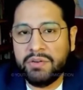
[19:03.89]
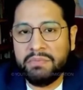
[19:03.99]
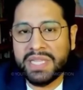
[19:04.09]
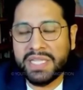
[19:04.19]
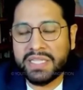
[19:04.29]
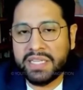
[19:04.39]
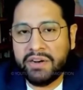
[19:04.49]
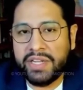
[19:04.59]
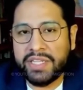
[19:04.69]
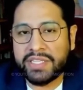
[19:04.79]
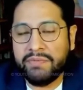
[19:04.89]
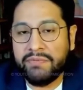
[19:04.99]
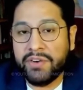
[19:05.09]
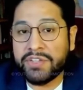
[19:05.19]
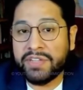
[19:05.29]
military
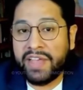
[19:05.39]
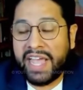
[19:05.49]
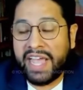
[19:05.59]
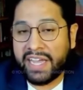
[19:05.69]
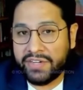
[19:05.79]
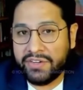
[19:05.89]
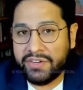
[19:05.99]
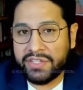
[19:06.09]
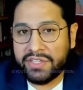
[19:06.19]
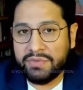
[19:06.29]
subversive actors,